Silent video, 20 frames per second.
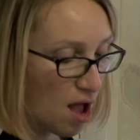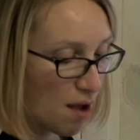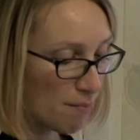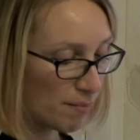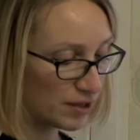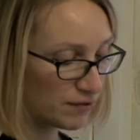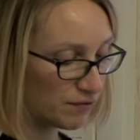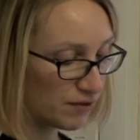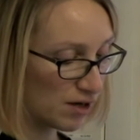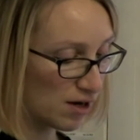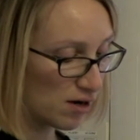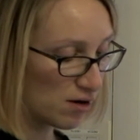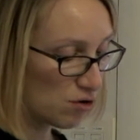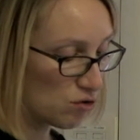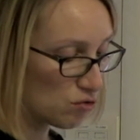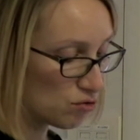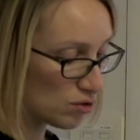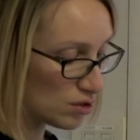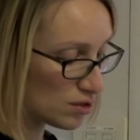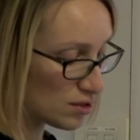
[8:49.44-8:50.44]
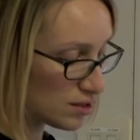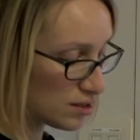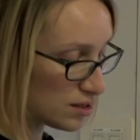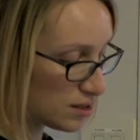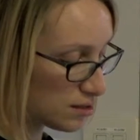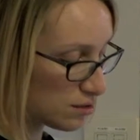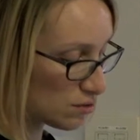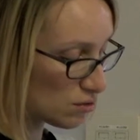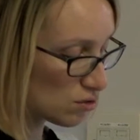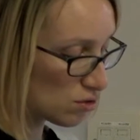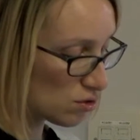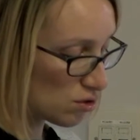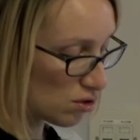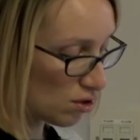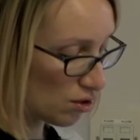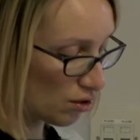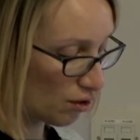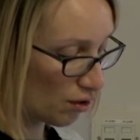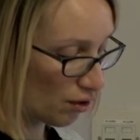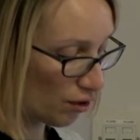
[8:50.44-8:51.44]
But there are
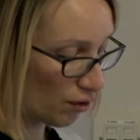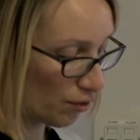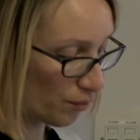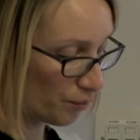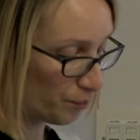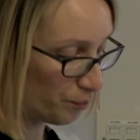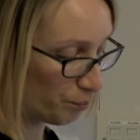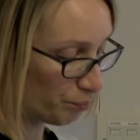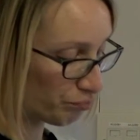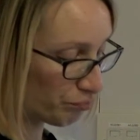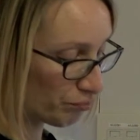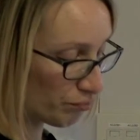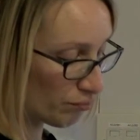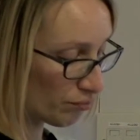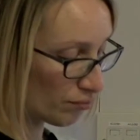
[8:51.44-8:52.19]
also